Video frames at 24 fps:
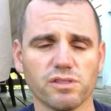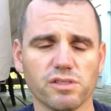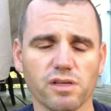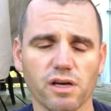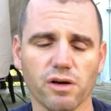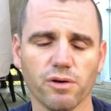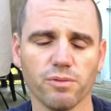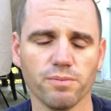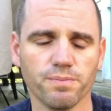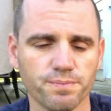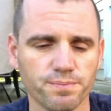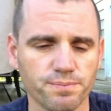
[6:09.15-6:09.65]

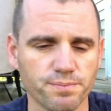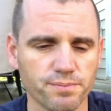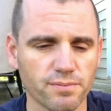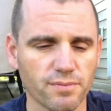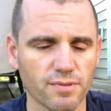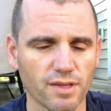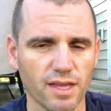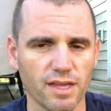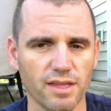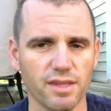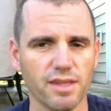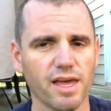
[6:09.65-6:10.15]
So
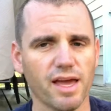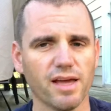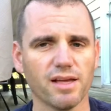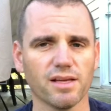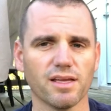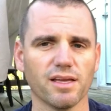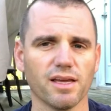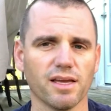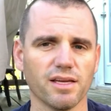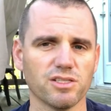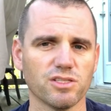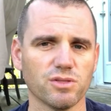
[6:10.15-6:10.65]
in that
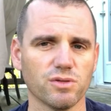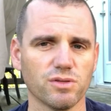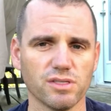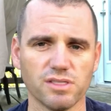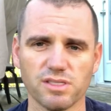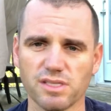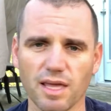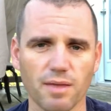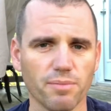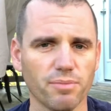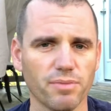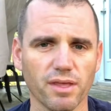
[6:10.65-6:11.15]
case, the
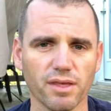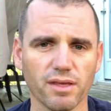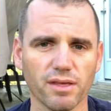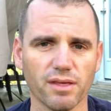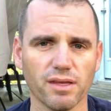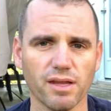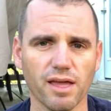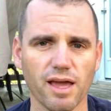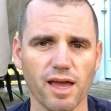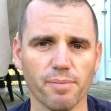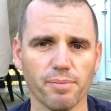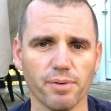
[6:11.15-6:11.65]
same thing
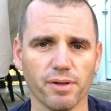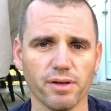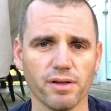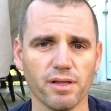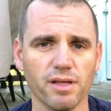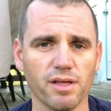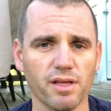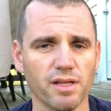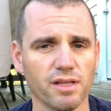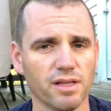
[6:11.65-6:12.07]
could happen.